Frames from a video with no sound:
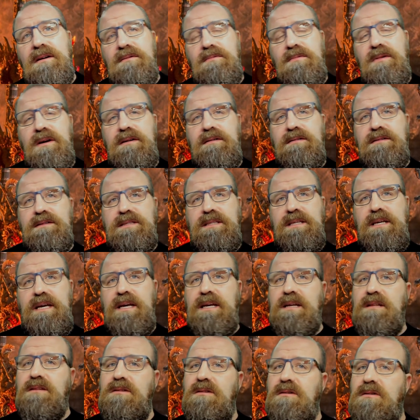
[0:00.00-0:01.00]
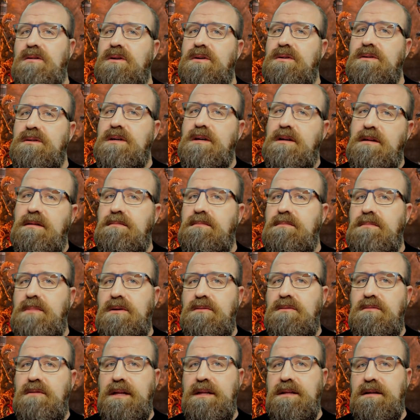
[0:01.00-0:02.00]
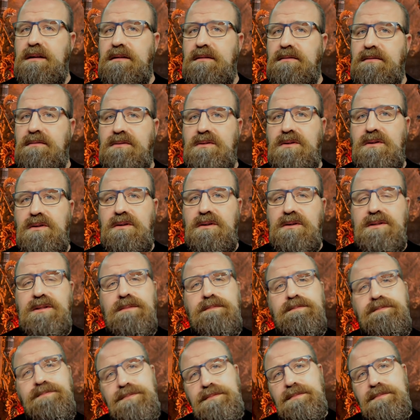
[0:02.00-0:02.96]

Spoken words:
whereas the ignore couldn't be rendered, of course.